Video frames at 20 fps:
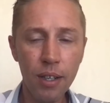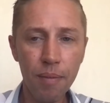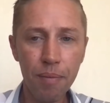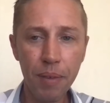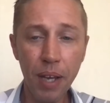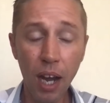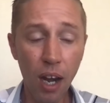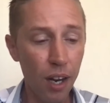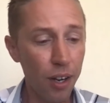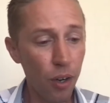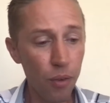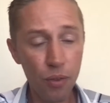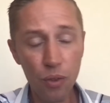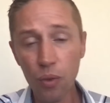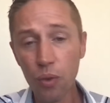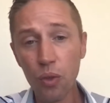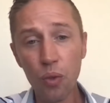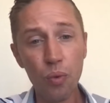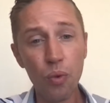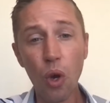Yeah, I
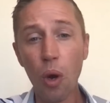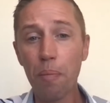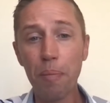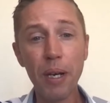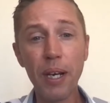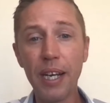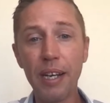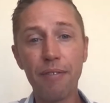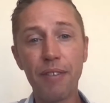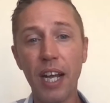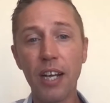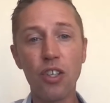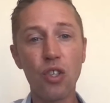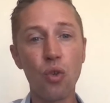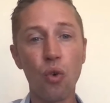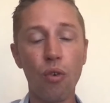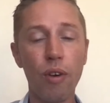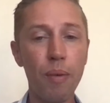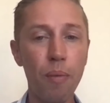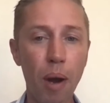do not believe that
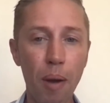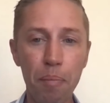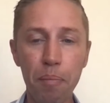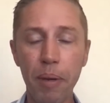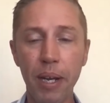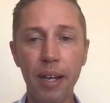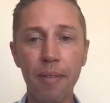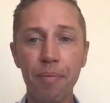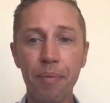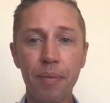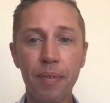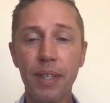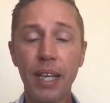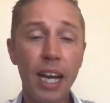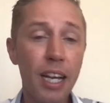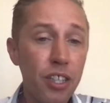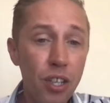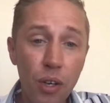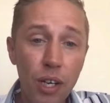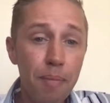story one bit.
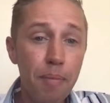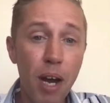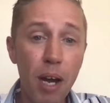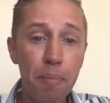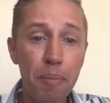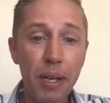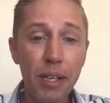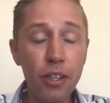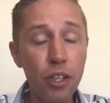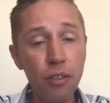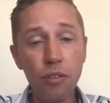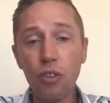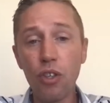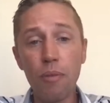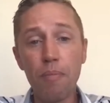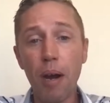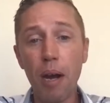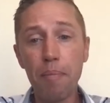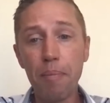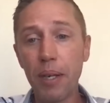Yeah, it's only my opinion. You
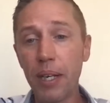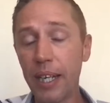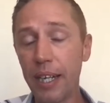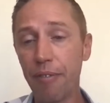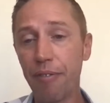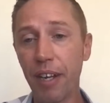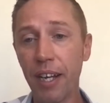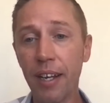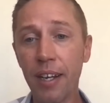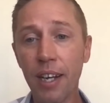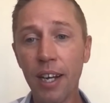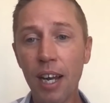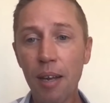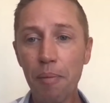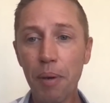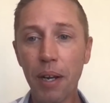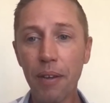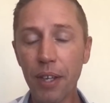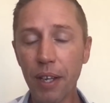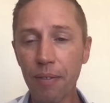might believe it.
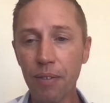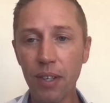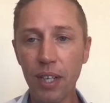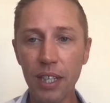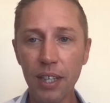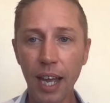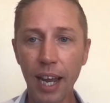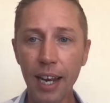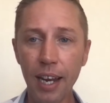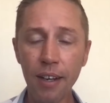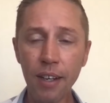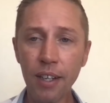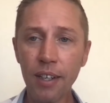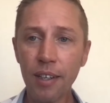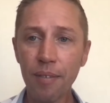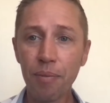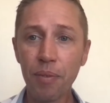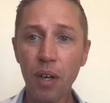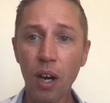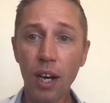But at the end of the day,
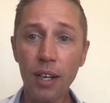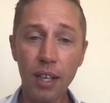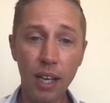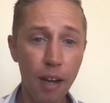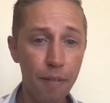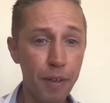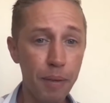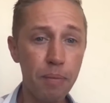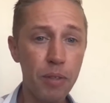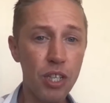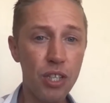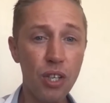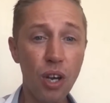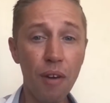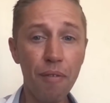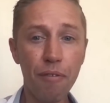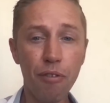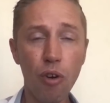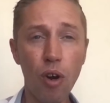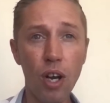I'd love him to
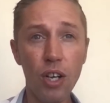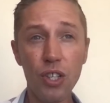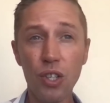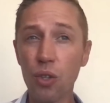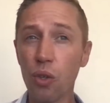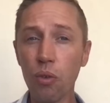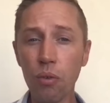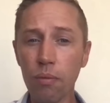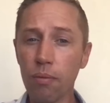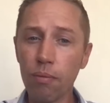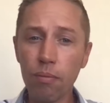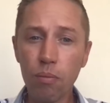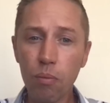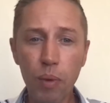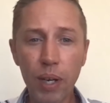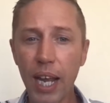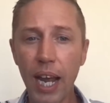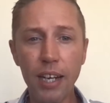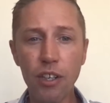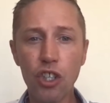sign for Arsenal.
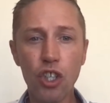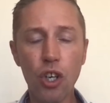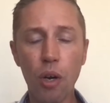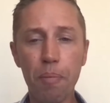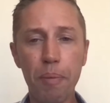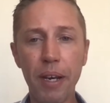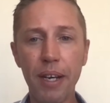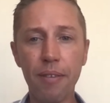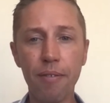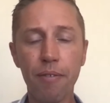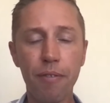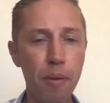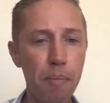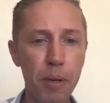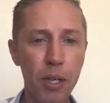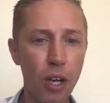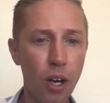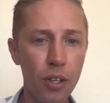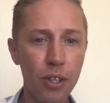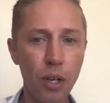We ain't shopping for
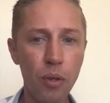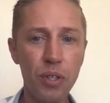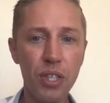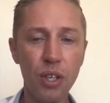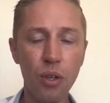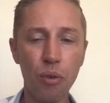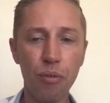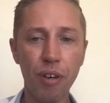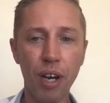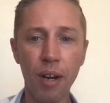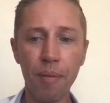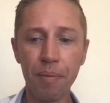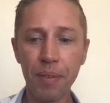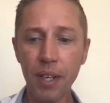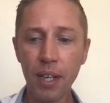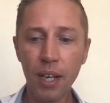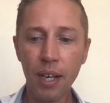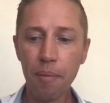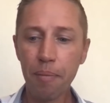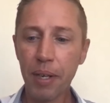Bernardo Silva,
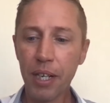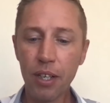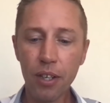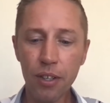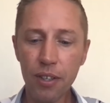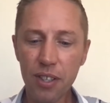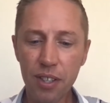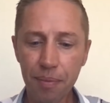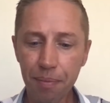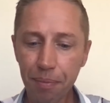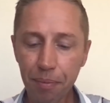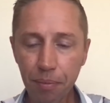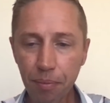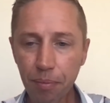because